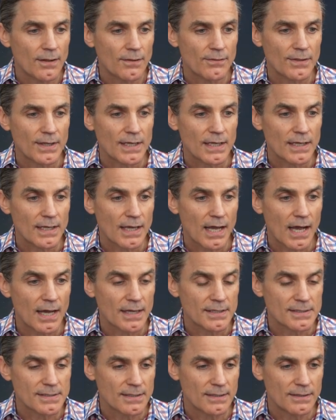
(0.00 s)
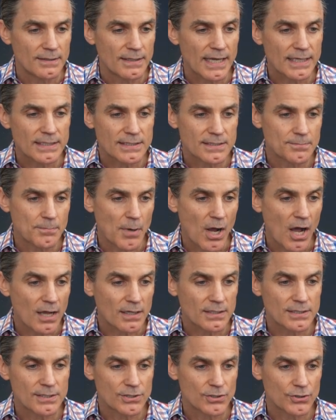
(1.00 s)
The next
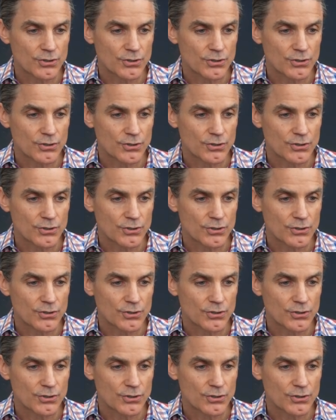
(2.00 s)
box